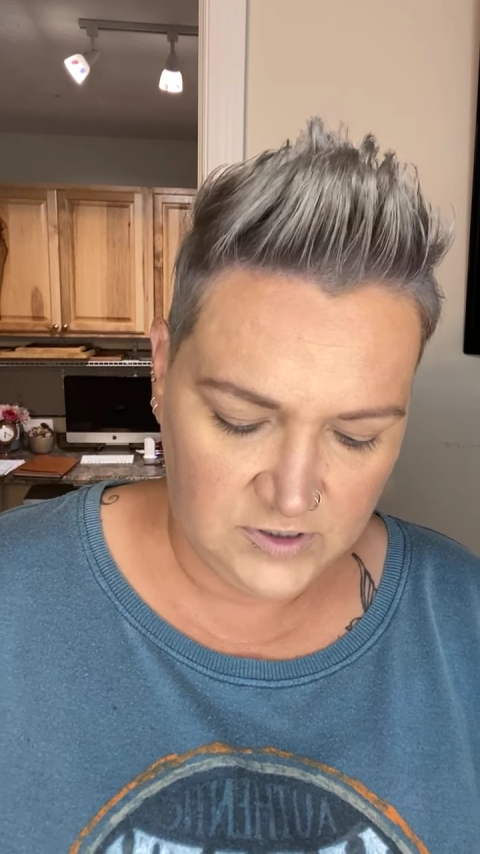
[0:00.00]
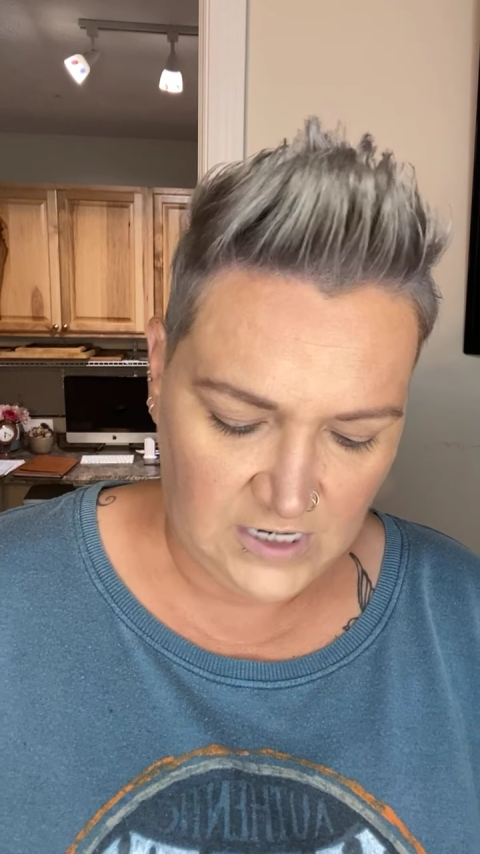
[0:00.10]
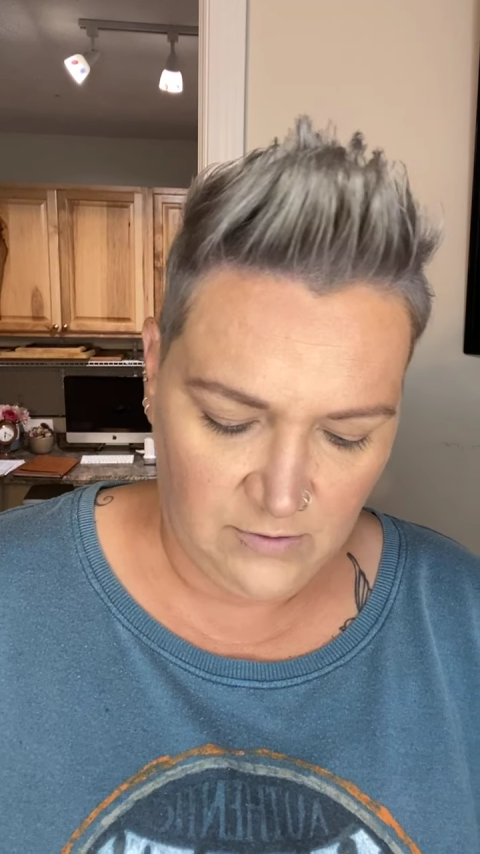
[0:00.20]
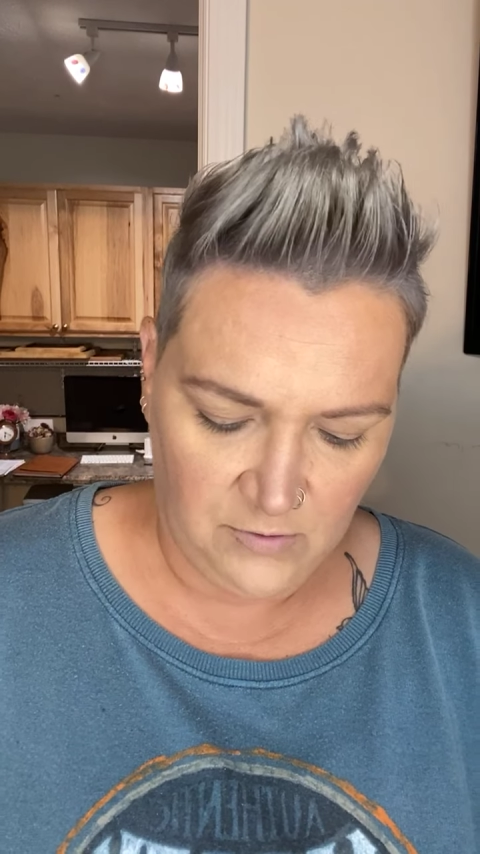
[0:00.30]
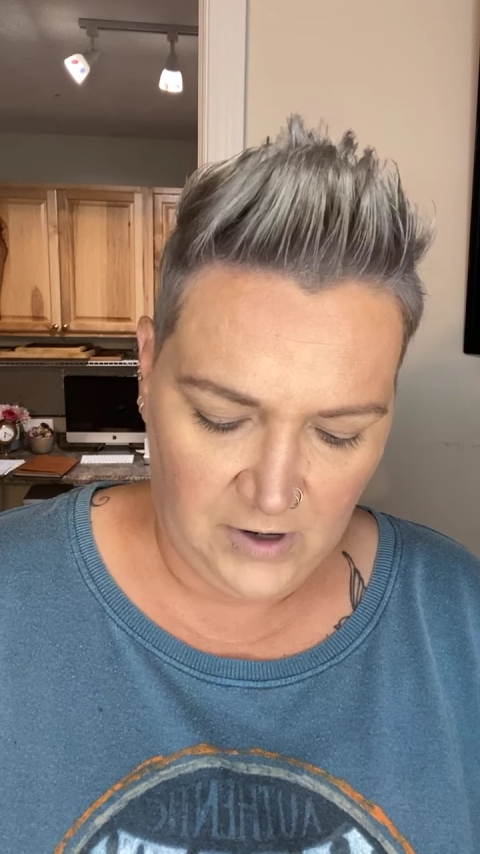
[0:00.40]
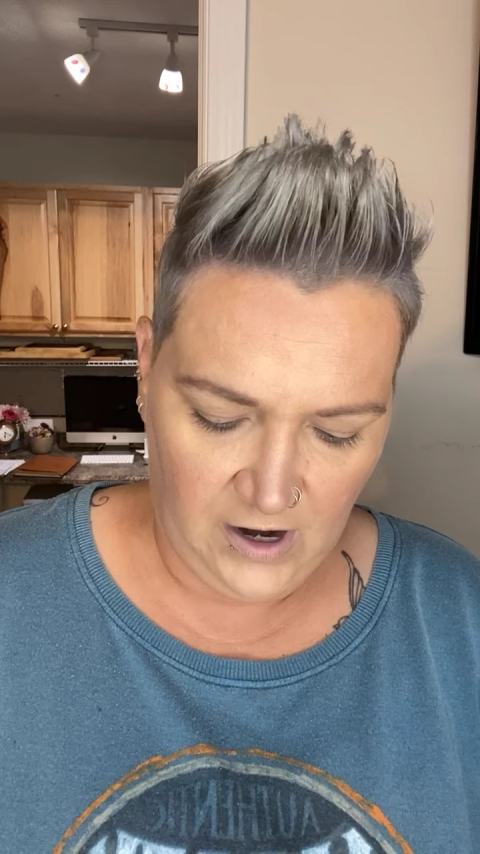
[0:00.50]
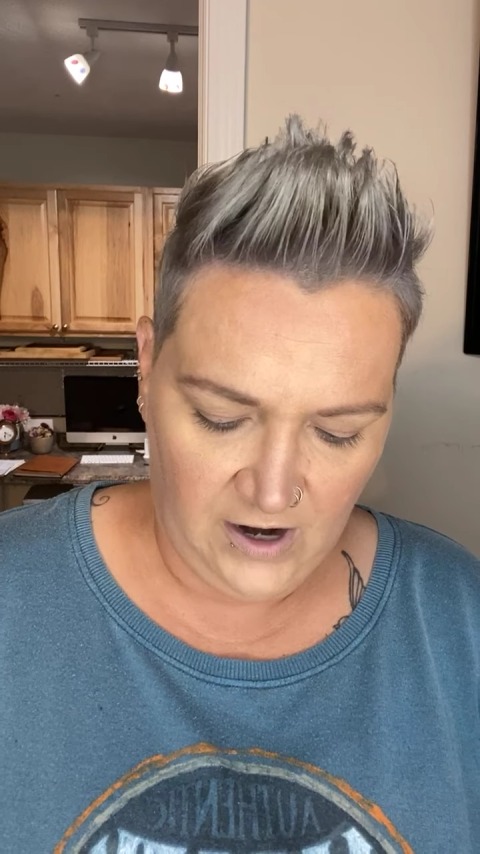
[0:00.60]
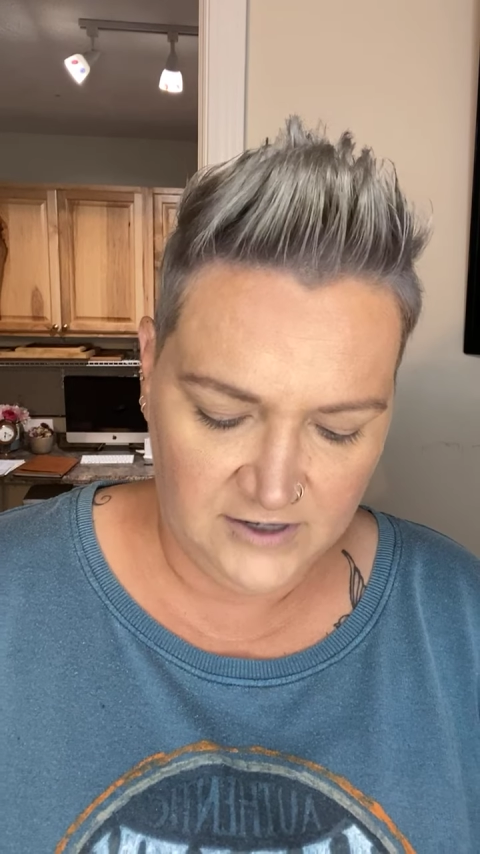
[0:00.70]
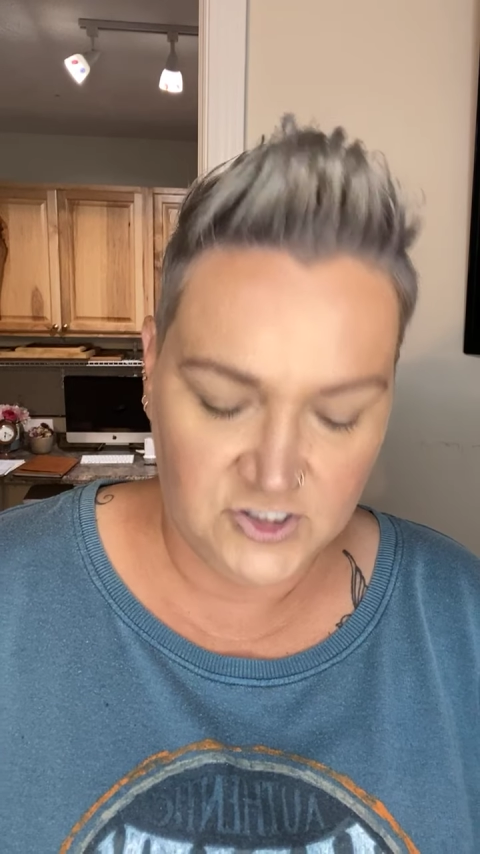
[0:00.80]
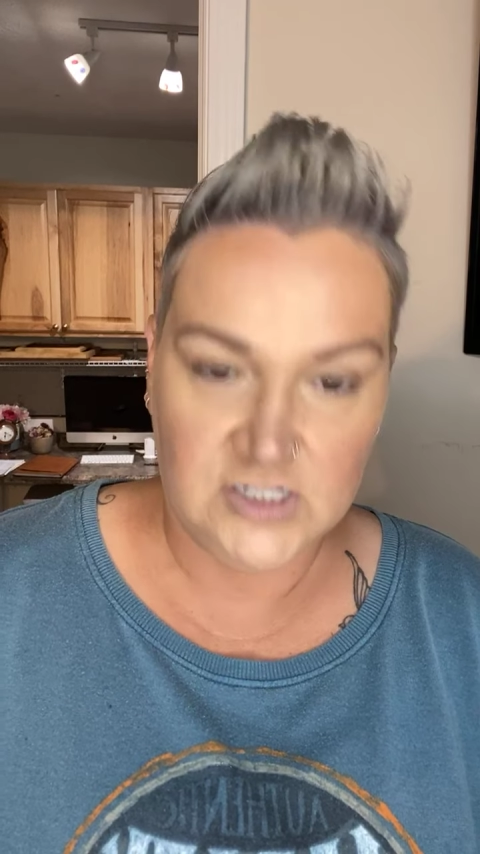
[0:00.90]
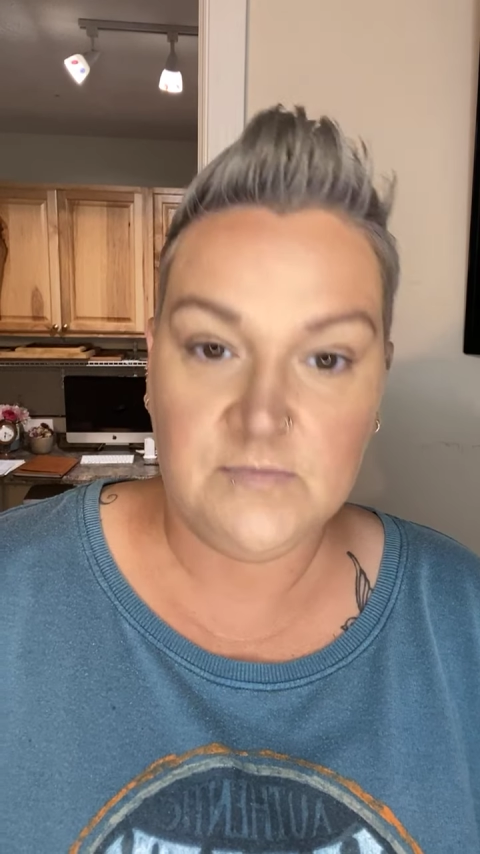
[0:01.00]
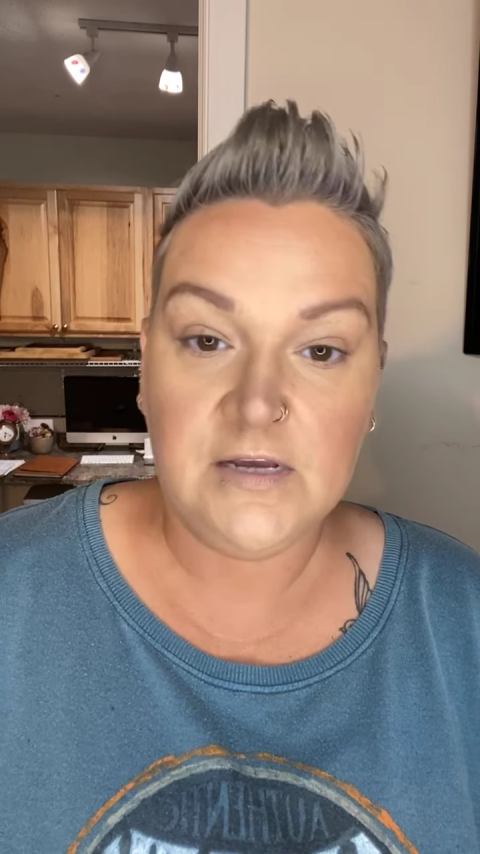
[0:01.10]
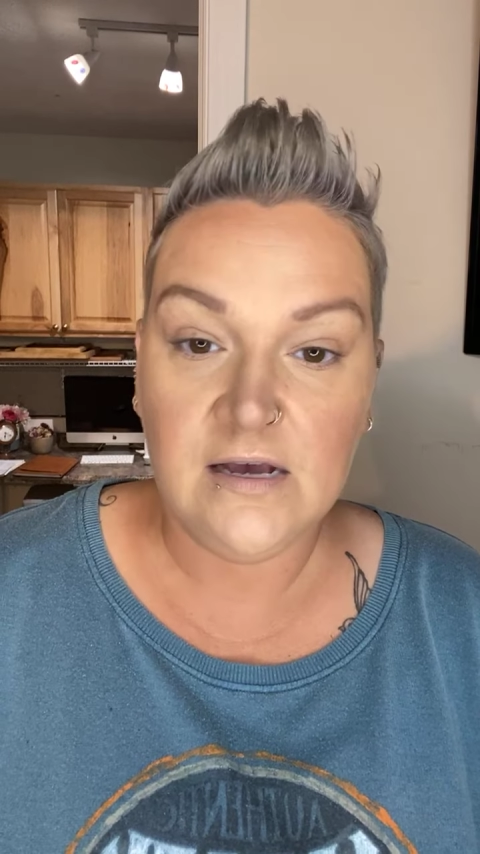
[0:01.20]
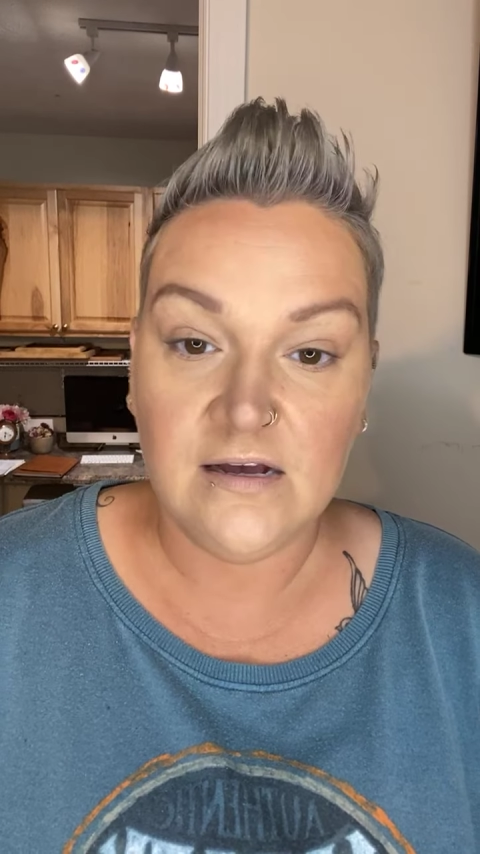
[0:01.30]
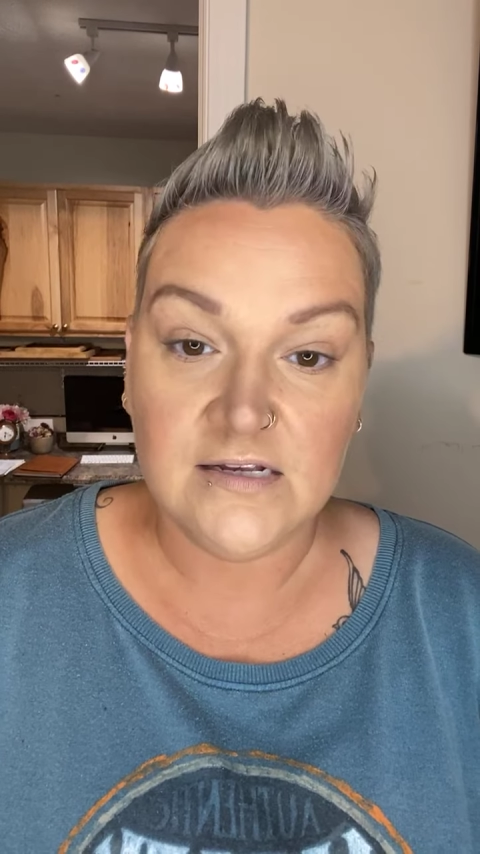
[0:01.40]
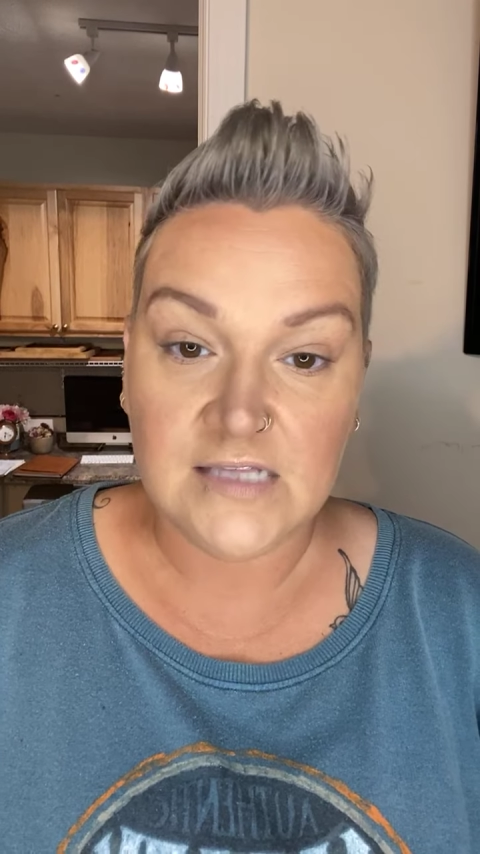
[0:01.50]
time on my eyes just because